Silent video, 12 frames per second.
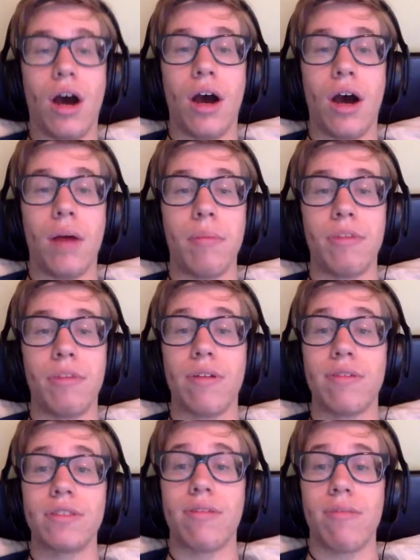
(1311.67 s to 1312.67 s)
The
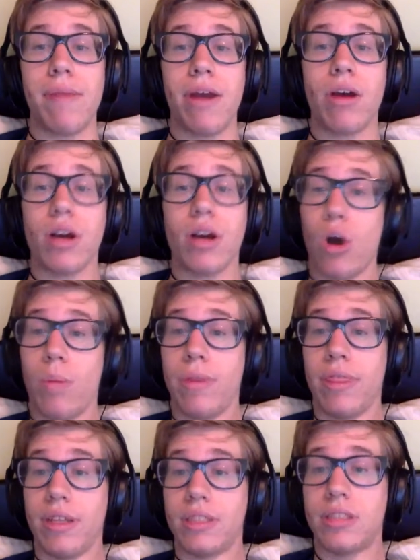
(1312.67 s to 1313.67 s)
Rivers of America
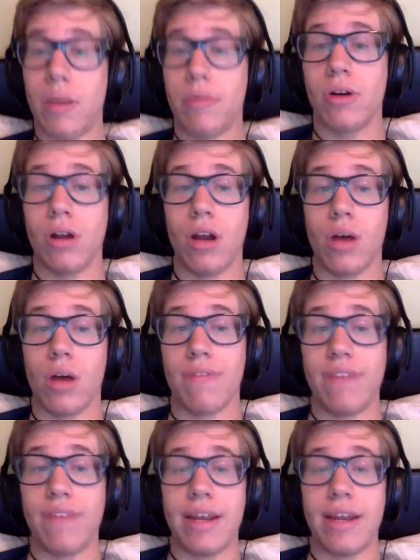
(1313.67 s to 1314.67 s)
opened this summer along
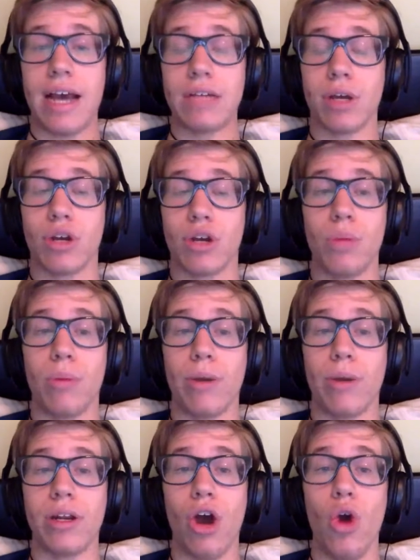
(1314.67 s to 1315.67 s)
with Fantasmic
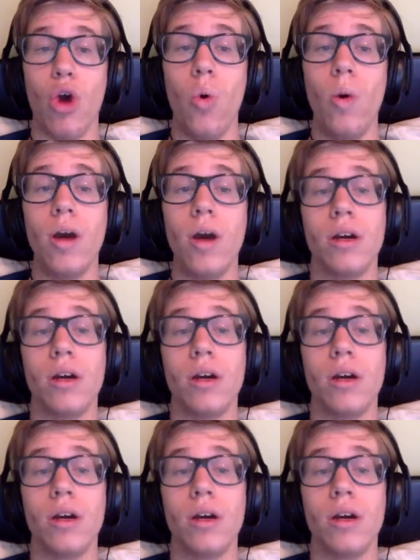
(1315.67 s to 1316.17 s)
2.0.